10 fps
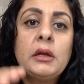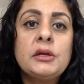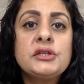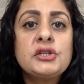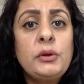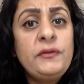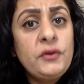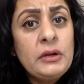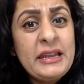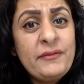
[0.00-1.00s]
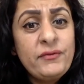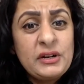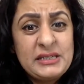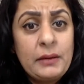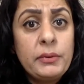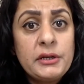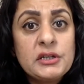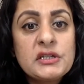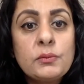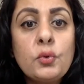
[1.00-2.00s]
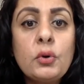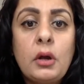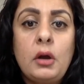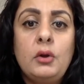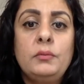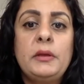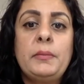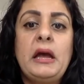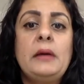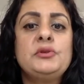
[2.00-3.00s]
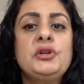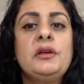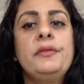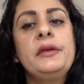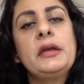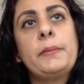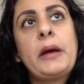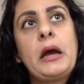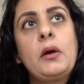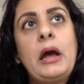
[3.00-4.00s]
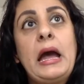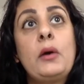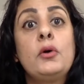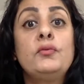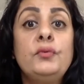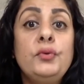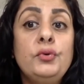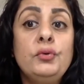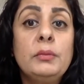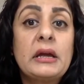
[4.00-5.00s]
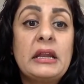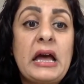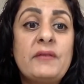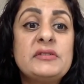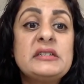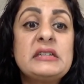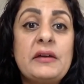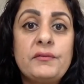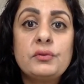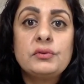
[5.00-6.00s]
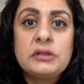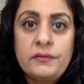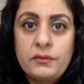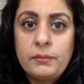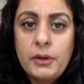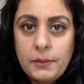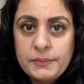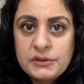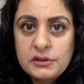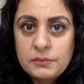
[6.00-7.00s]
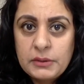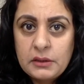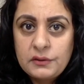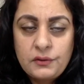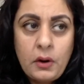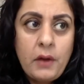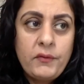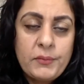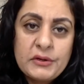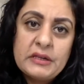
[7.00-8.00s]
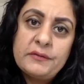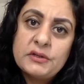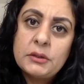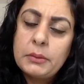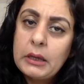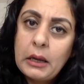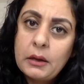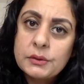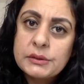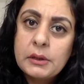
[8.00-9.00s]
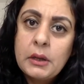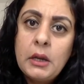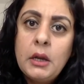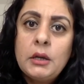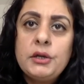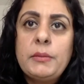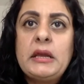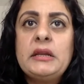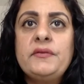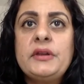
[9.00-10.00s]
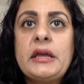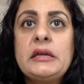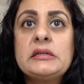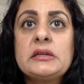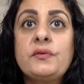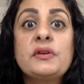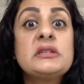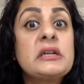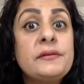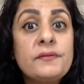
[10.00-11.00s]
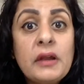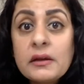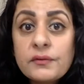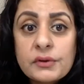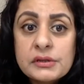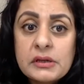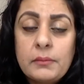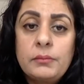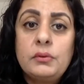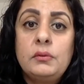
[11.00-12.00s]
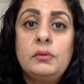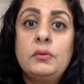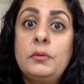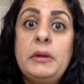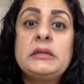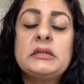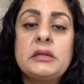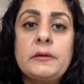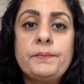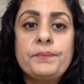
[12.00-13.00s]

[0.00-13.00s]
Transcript: So if you live, for example, in a smaller home, then perhaps you can think about how a room can have several different purposes, because not everybody lives in a big house. You may live in a self-contained flat, for example, or a bedsit.